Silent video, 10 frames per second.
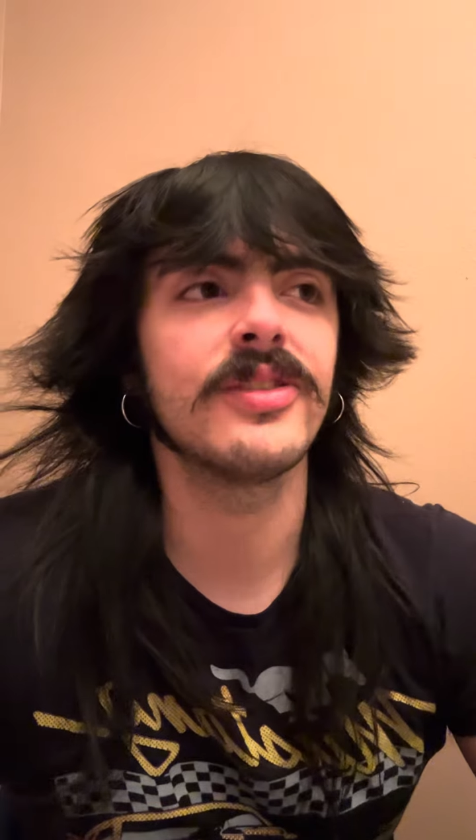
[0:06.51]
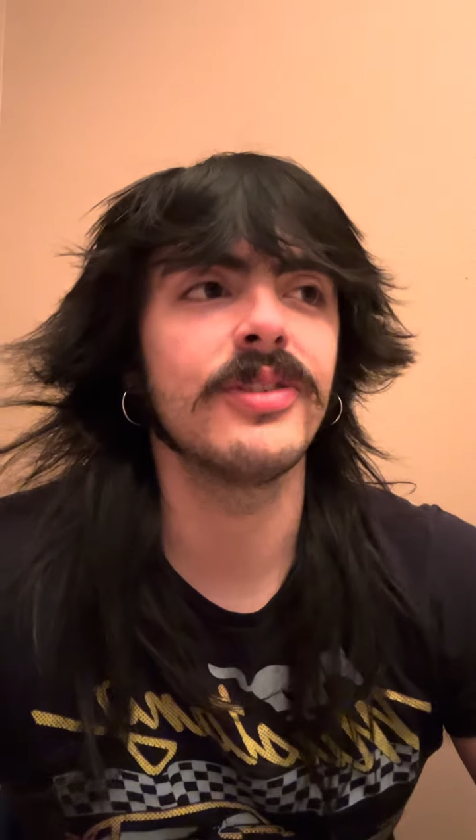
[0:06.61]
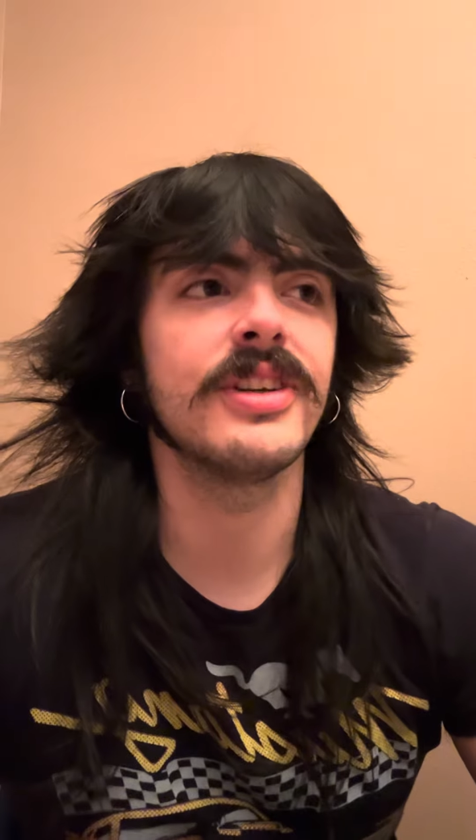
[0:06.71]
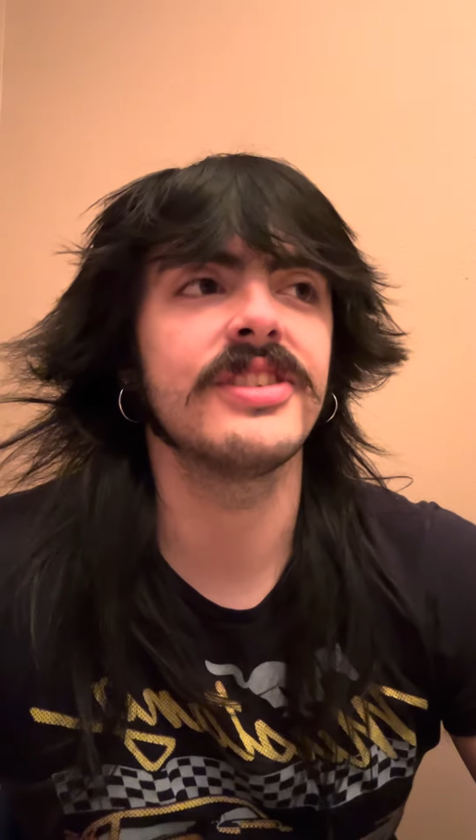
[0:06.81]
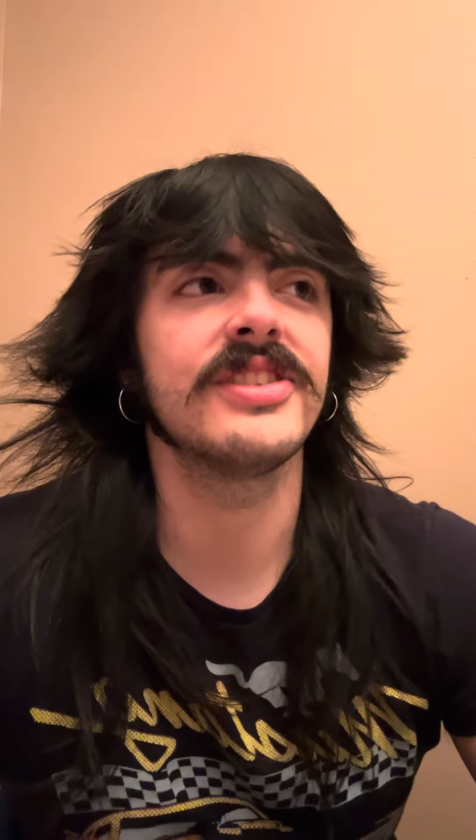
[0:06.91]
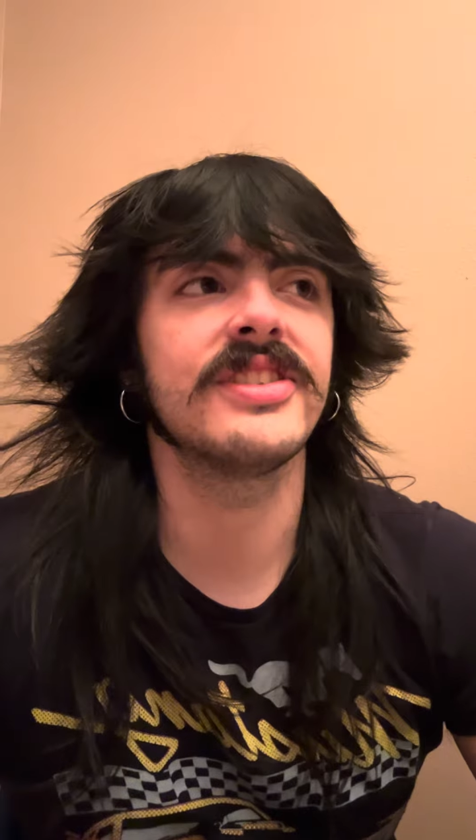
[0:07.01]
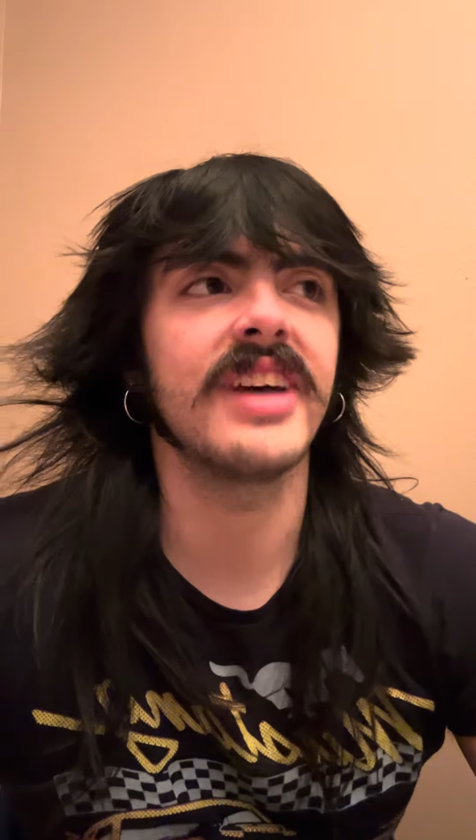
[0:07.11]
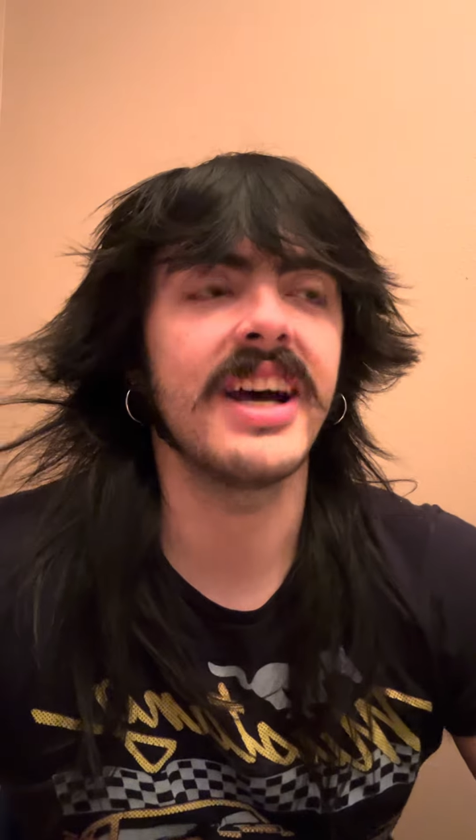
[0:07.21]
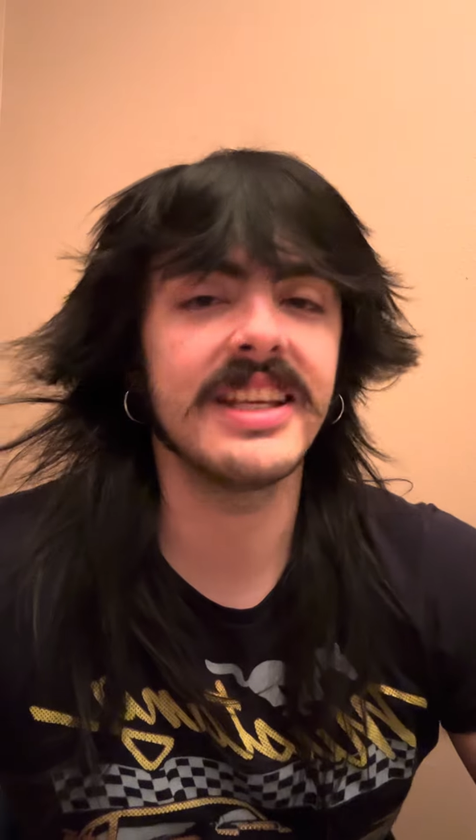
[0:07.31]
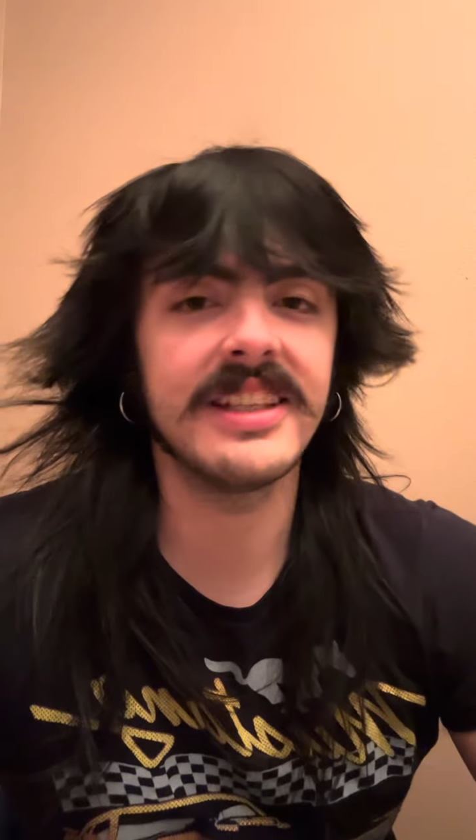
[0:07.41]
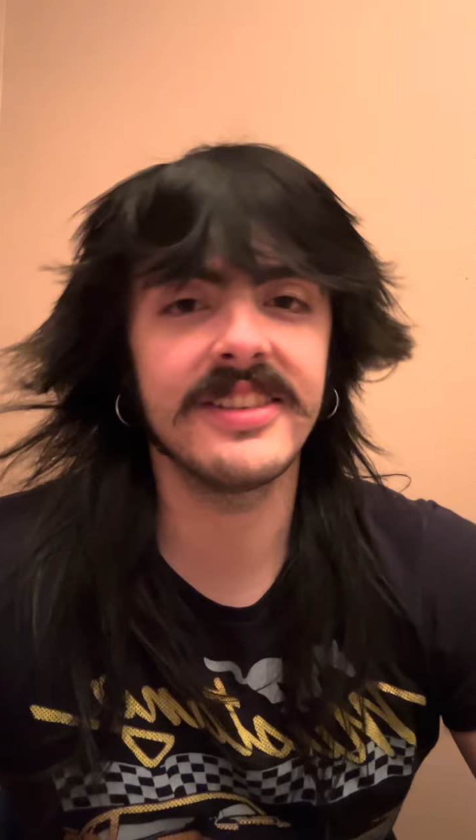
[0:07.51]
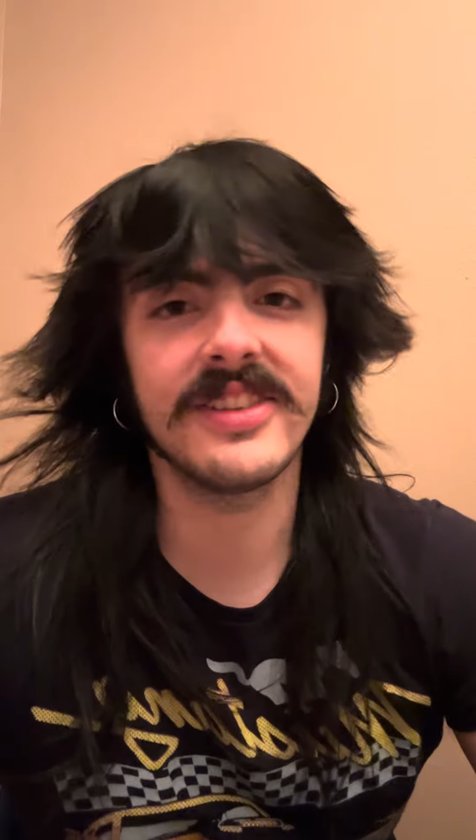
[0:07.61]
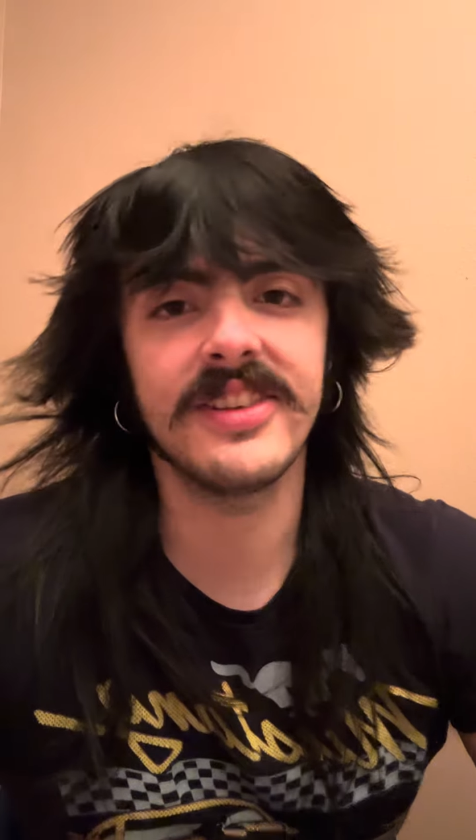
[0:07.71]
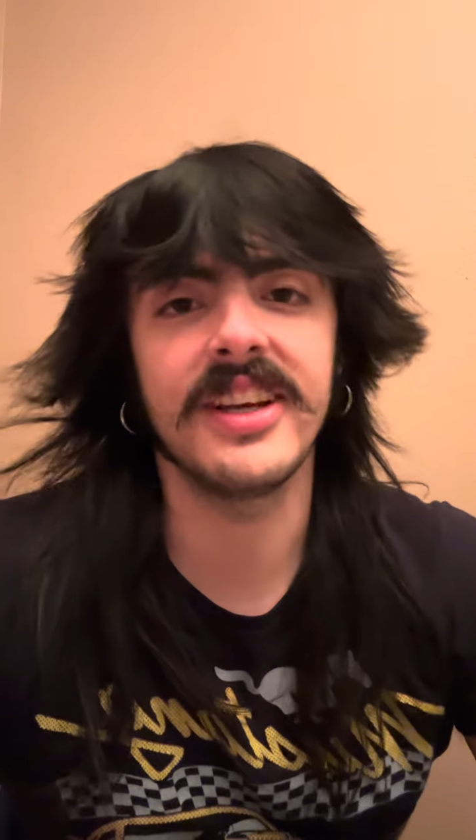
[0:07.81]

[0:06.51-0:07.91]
with science